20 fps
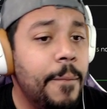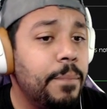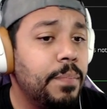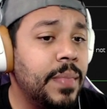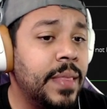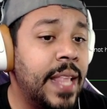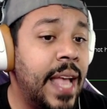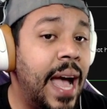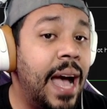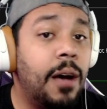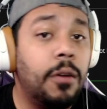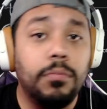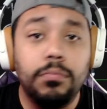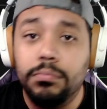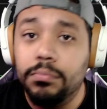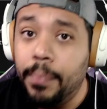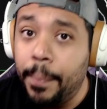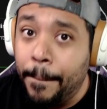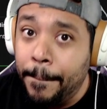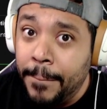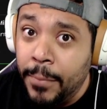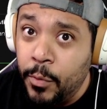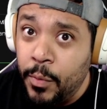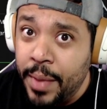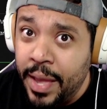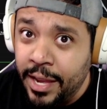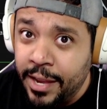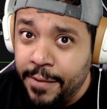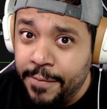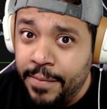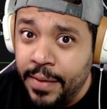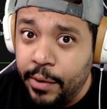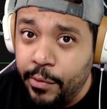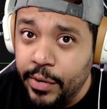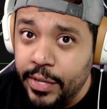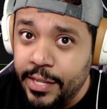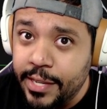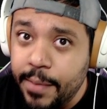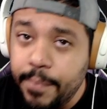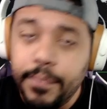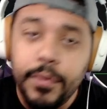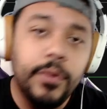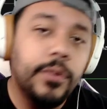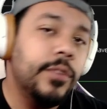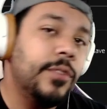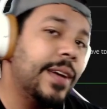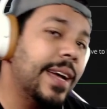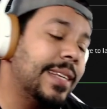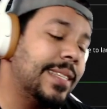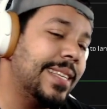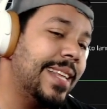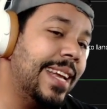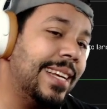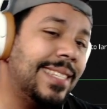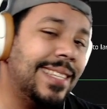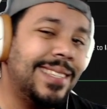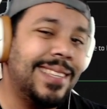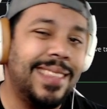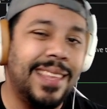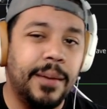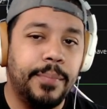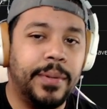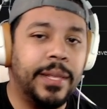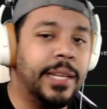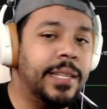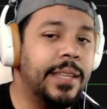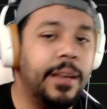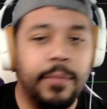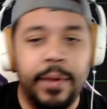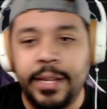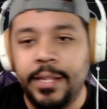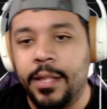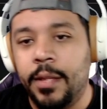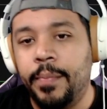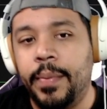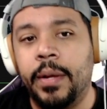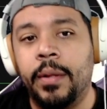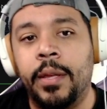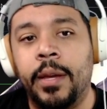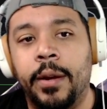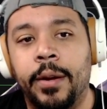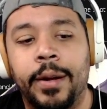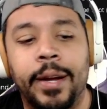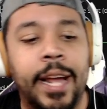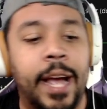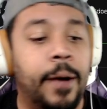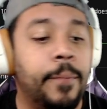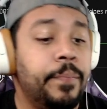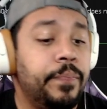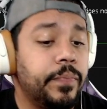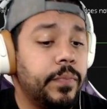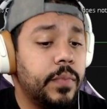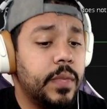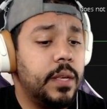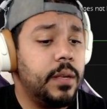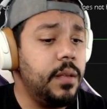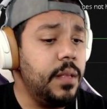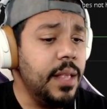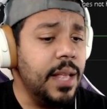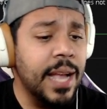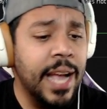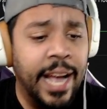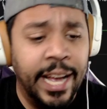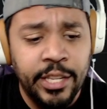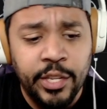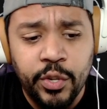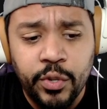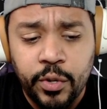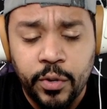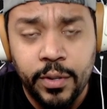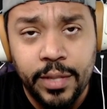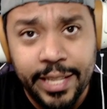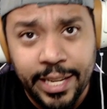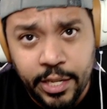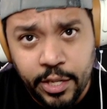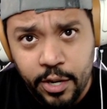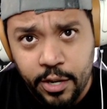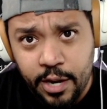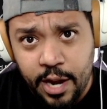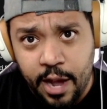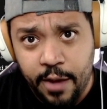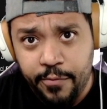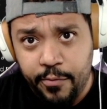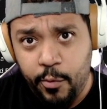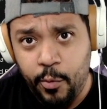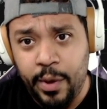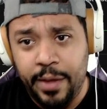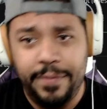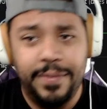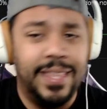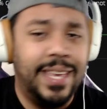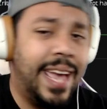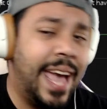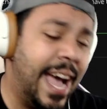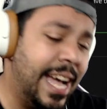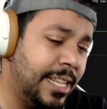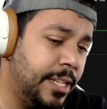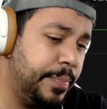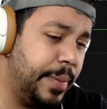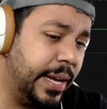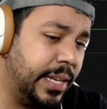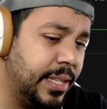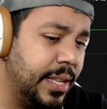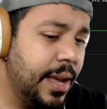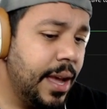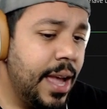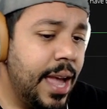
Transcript: Now we make it very simple. You guys can access it there, but let's get right to the build here. Now, as usual, let's start off with the aspects.